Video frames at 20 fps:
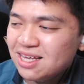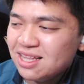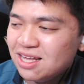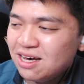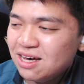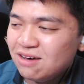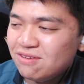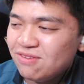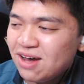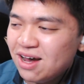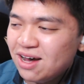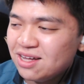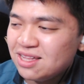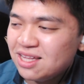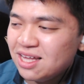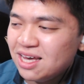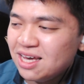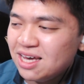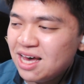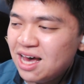love how
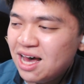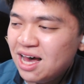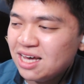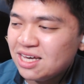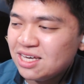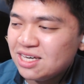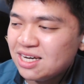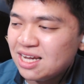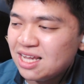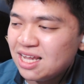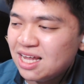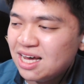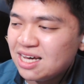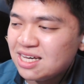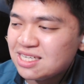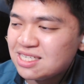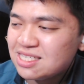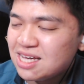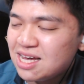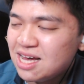they
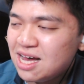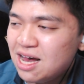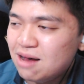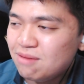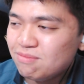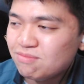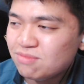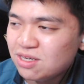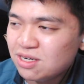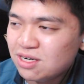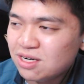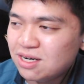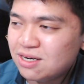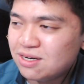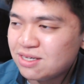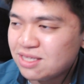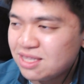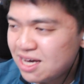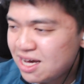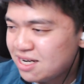utilize, you
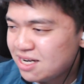know,